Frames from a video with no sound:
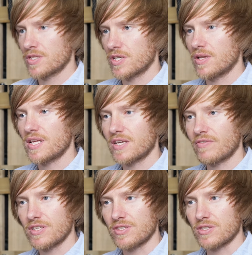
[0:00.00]
so let's
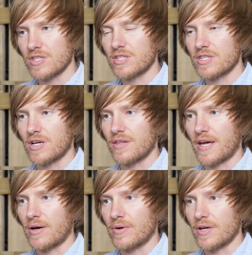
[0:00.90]
have a listen to this guitar
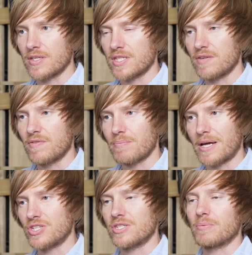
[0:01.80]
now and see if it
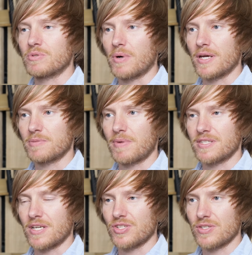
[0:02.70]
matches up to my
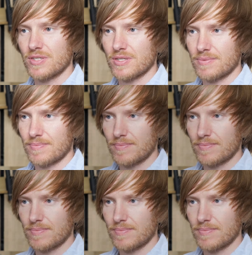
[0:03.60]
expectations.